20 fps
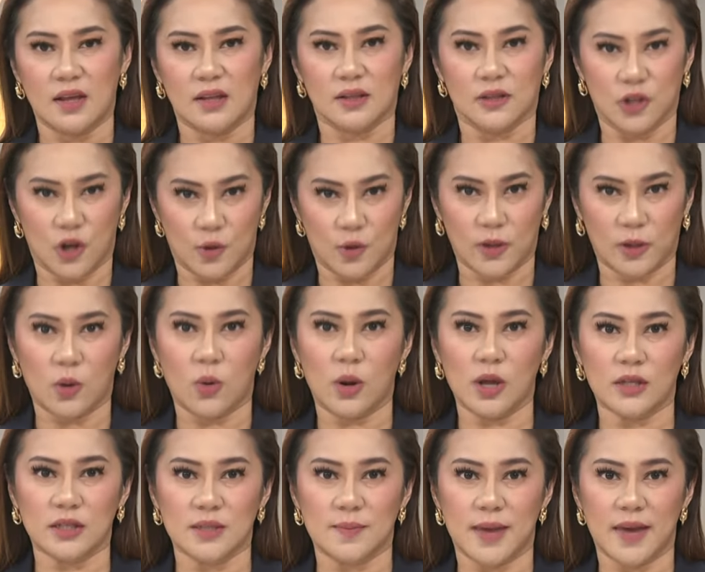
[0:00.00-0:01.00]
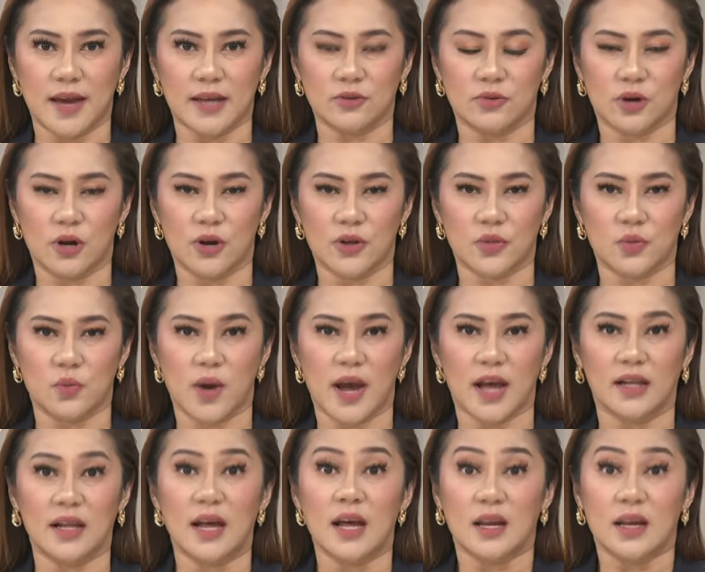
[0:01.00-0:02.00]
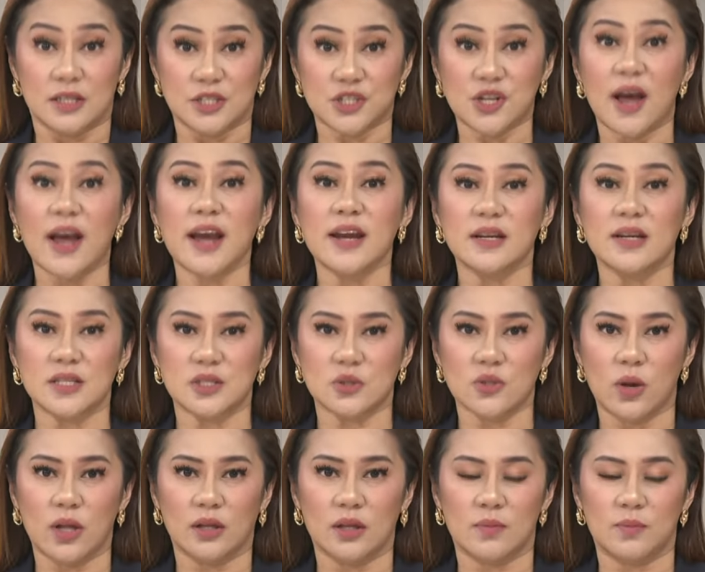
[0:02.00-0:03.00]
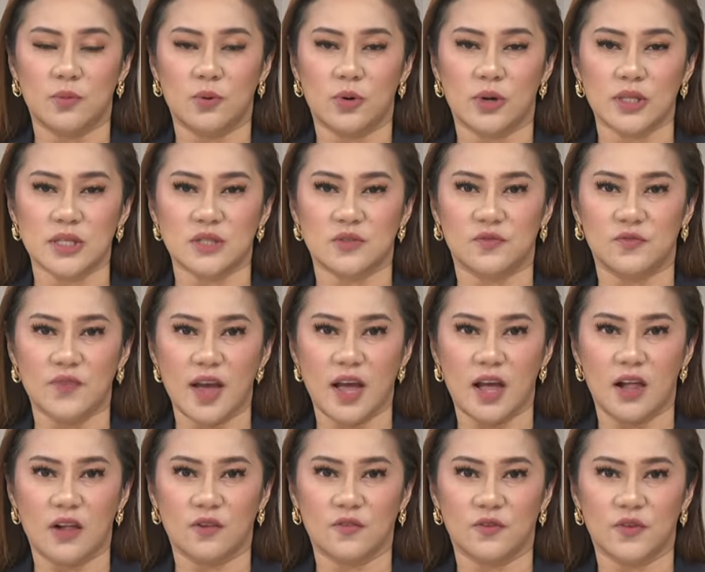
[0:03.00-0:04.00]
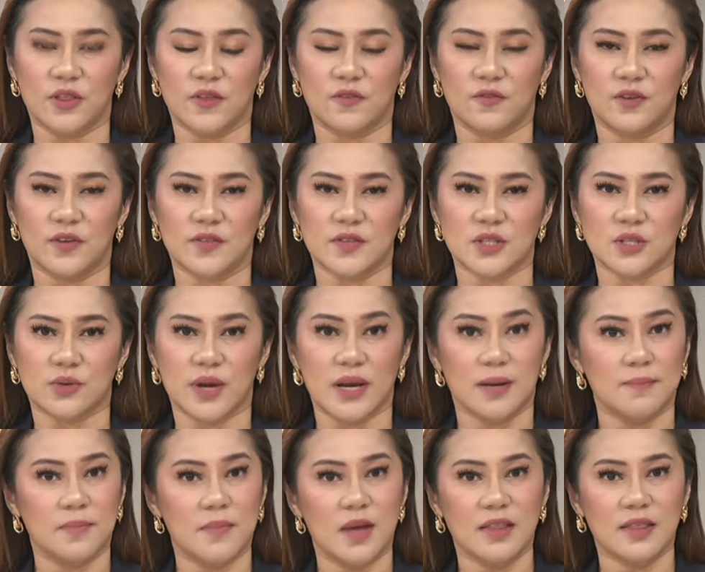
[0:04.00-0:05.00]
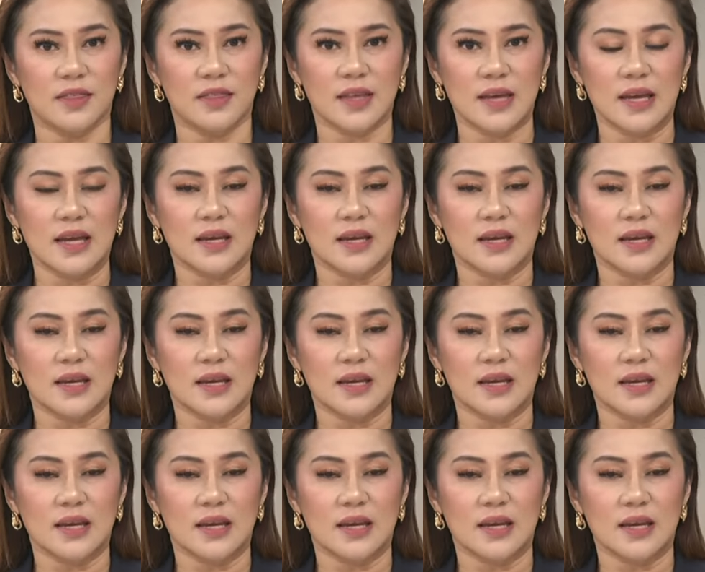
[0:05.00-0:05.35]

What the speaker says: Global oil demand growth, while China's oil imports fell for the fifth straight month.